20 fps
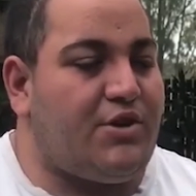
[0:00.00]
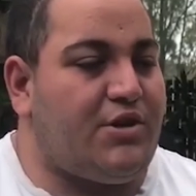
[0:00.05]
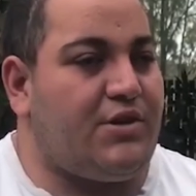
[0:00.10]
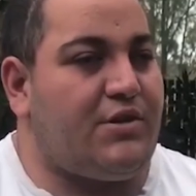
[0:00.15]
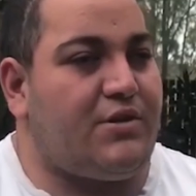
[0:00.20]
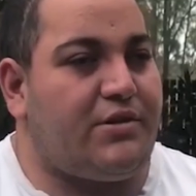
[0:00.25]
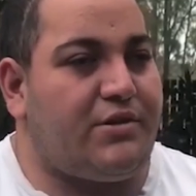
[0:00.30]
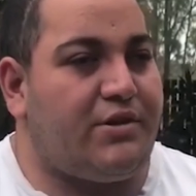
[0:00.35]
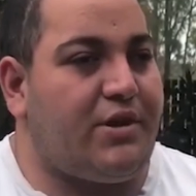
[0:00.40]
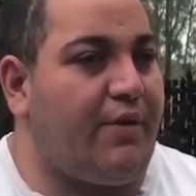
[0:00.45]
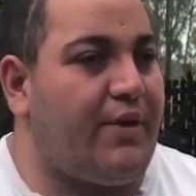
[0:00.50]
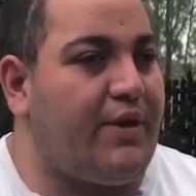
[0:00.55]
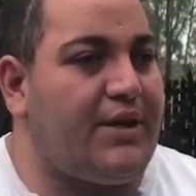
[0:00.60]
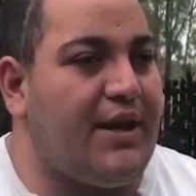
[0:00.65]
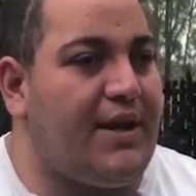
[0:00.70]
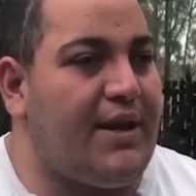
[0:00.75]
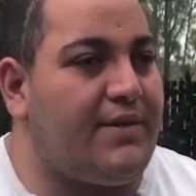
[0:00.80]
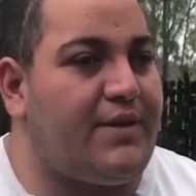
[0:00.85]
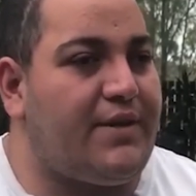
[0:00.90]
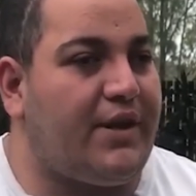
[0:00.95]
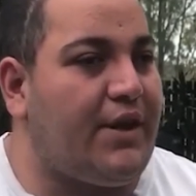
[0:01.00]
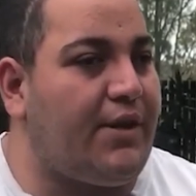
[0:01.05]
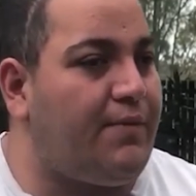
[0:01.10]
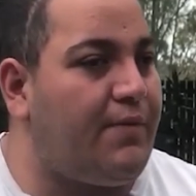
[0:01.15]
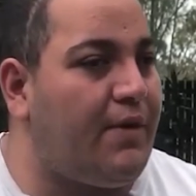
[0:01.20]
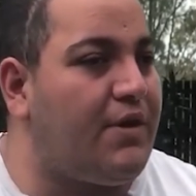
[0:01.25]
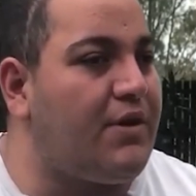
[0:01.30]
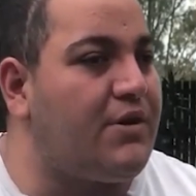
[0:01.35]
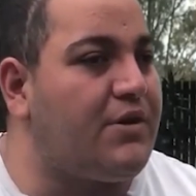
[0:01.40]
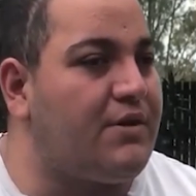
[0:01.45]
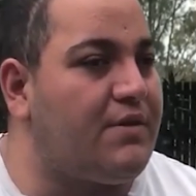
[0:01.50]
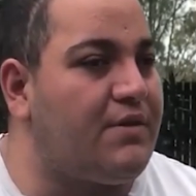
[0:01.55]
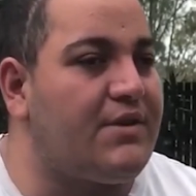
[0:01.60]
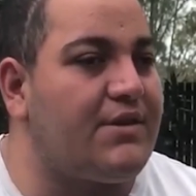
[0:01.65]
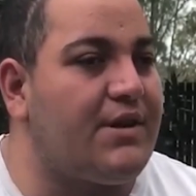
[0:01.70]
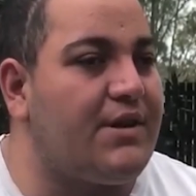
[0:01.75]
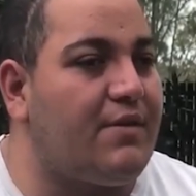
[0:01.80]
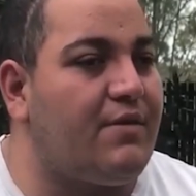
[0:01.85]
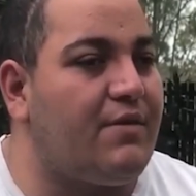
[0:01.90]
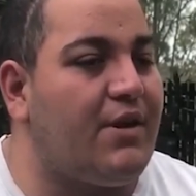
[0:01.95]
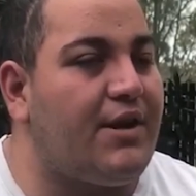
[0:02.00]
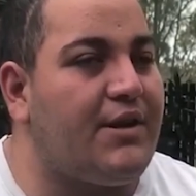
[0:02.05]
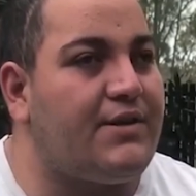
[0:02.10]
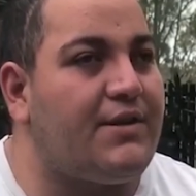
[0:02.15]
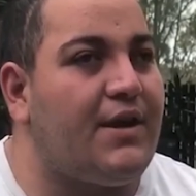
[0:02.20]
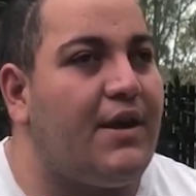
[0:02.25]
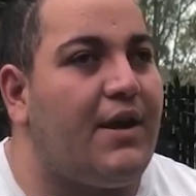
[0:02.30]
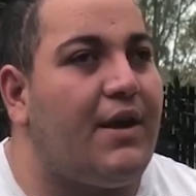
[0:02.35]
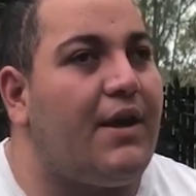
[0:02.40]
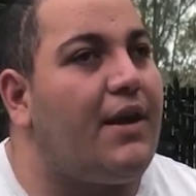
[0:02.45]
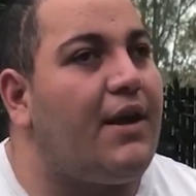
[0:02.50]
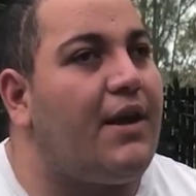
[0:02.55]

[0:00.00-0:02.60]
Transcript: just going down, taking photos of the sunrise,